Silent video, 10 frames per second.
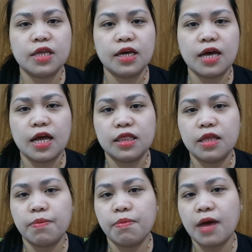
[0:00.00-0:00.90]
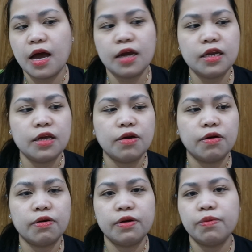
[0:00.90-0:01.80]
they got the money
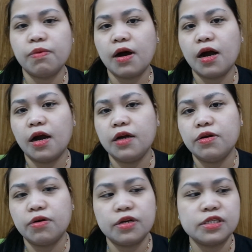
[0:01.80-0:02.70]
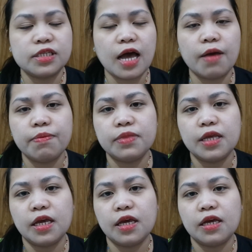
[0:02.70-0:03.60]
or reward or
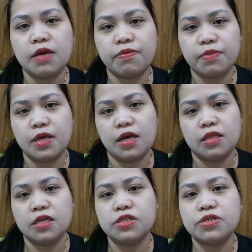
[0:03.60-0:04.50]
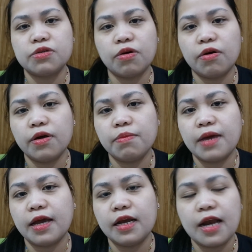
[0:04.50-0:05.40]
something if they destroy
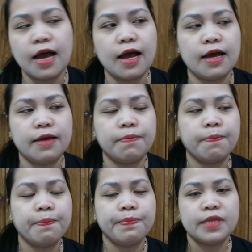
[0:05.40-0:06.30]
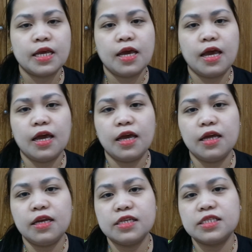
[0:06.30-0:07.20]
my life.
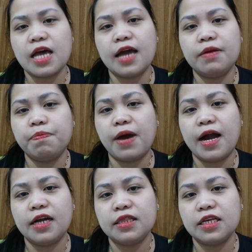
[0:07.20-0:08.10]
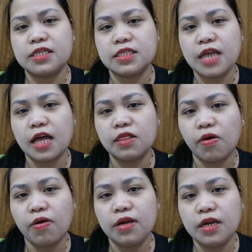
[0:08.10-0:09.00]
And the sad part is not
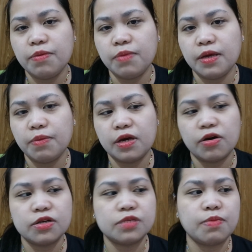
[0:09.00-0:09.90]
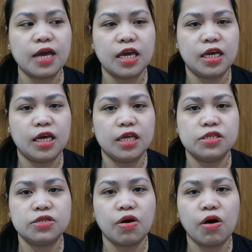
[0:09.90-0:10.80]
only me, because my
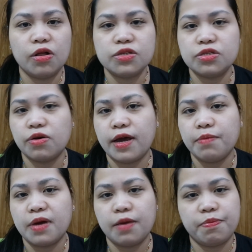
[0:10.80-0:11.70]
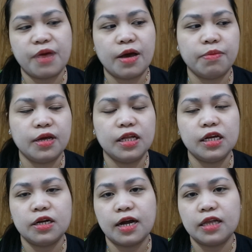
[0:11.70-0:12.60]
kids also and my
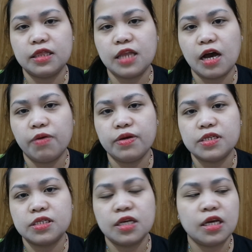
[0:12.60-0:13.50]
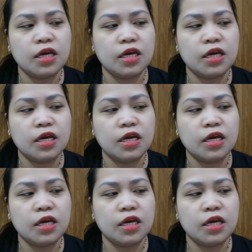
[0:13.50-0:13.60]
family right now is,